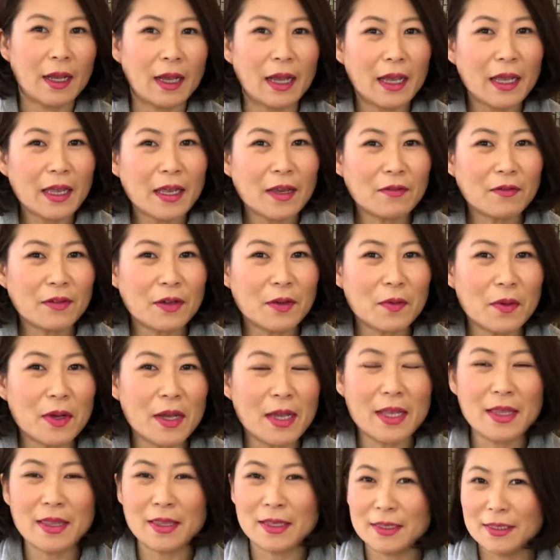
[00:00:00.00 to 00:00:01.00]
Hi
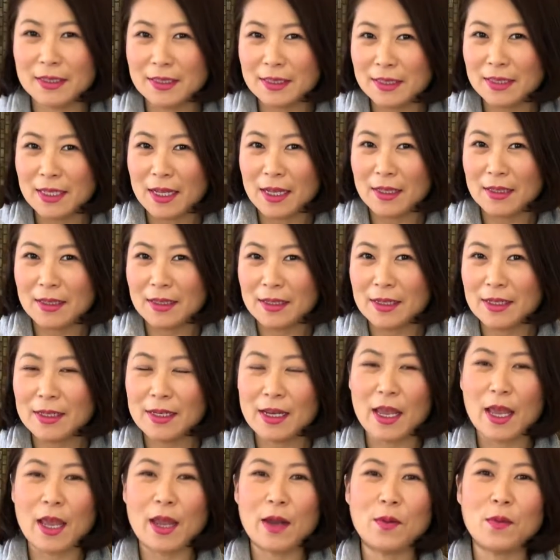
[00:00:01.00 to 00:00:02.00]
everyone, this is
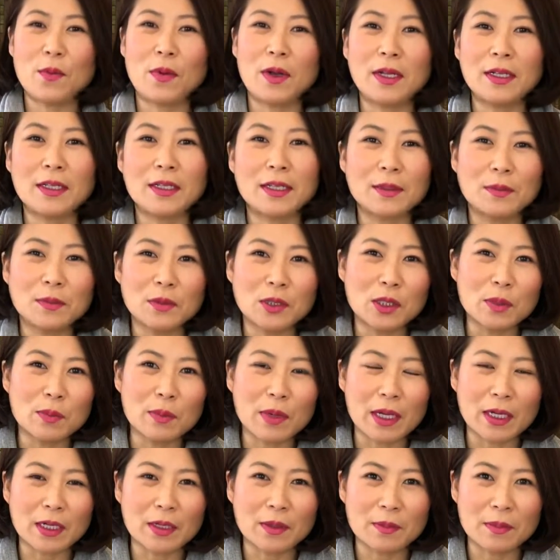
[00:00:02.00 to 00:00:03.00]
Helen and welcome to
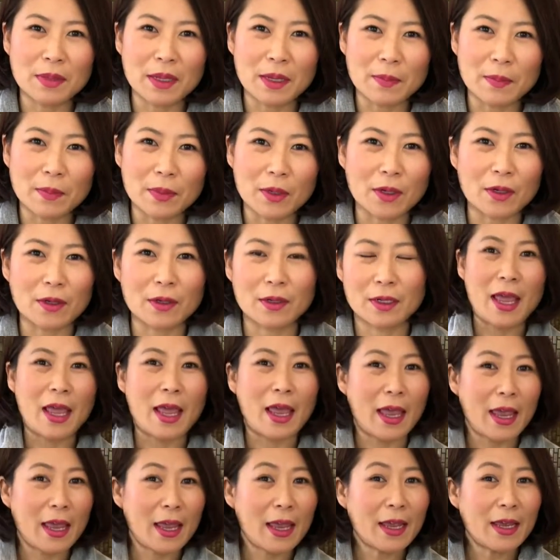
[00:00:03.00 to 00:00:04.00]
Modern Pepper.
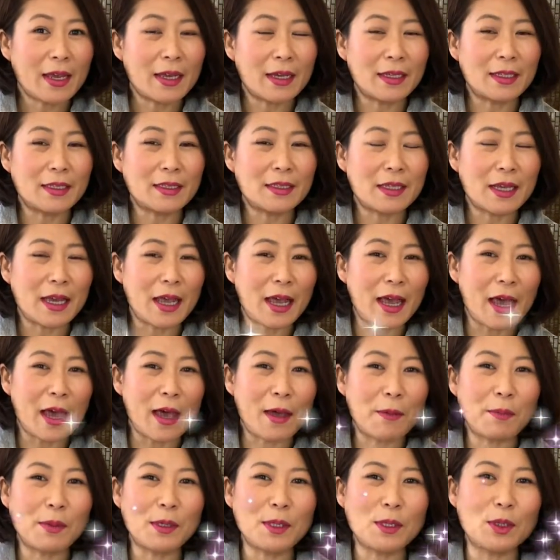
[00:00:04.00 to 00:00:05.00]
And
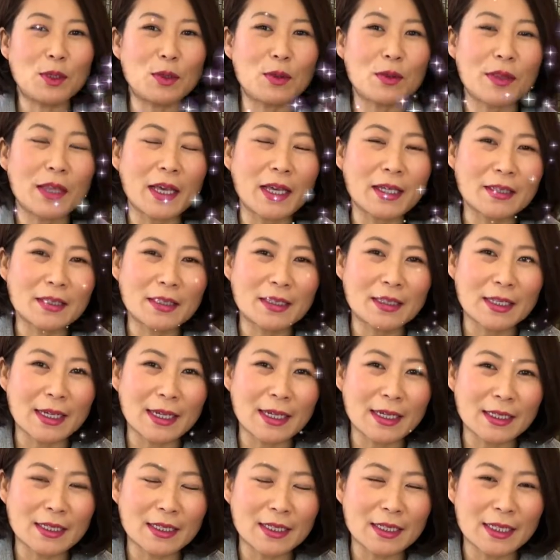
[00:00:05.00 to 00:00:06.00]
happy
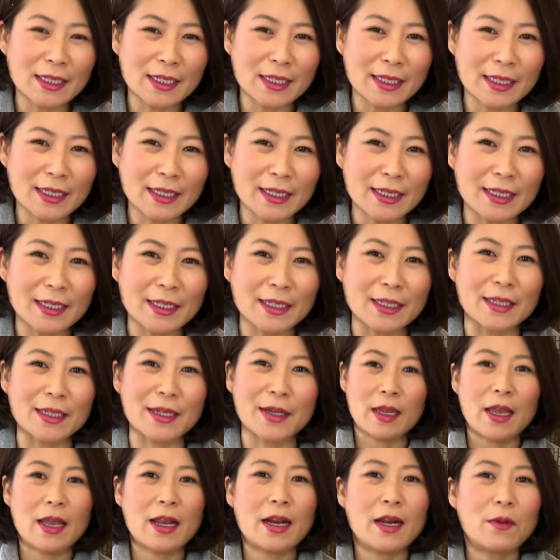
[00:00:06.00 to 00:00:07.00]

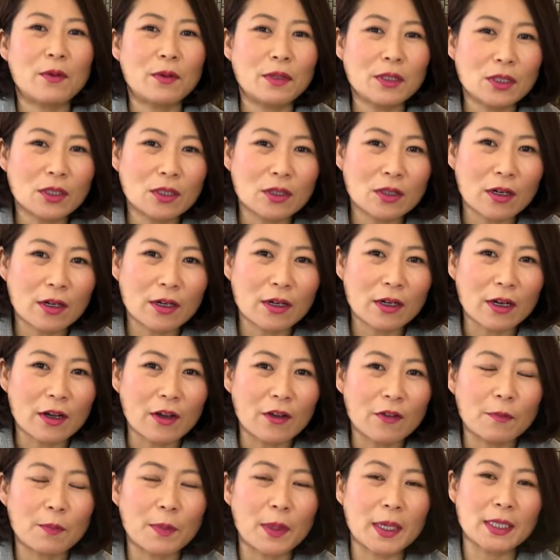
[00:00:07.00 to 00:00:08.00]
2019! And I want to start
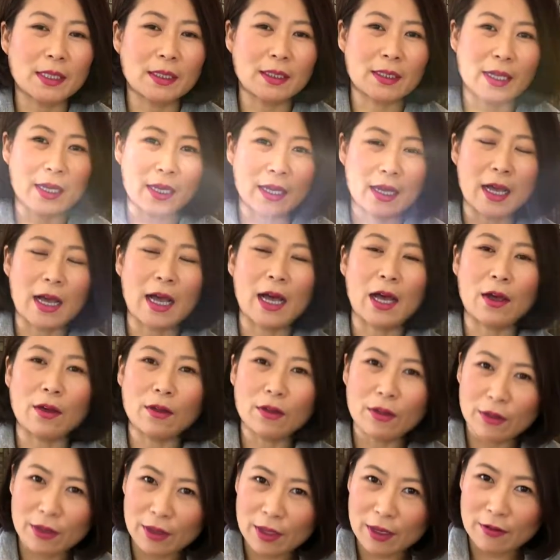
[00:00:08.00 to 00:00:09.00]
off by saying
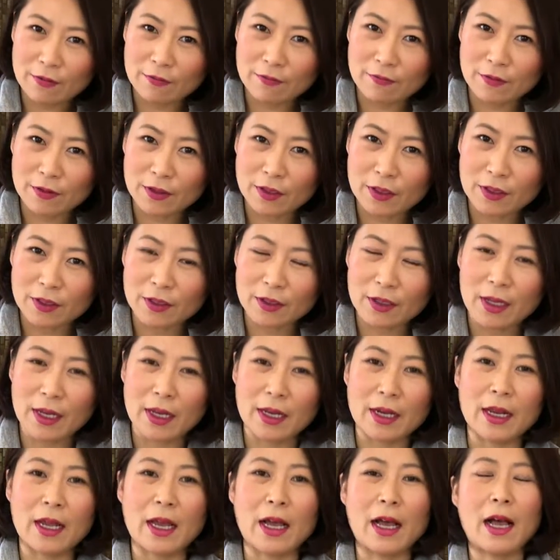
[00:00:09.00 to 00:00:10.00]
how thankful
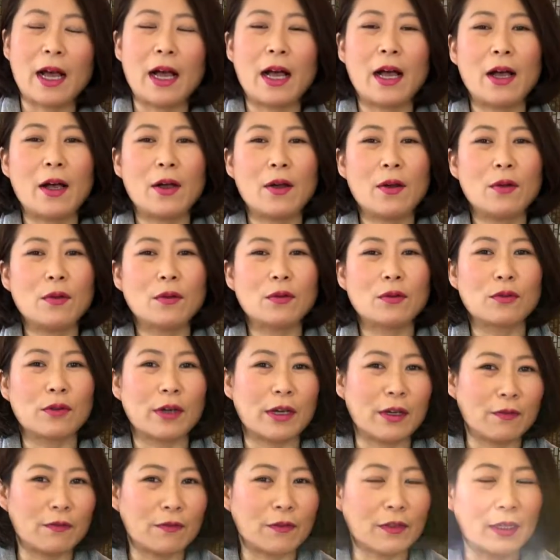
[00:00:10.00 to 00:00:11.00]
and how
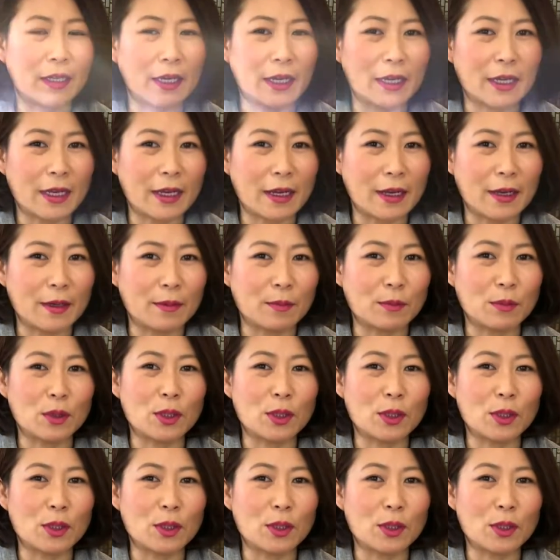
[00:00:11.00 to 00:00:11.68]
grateful I am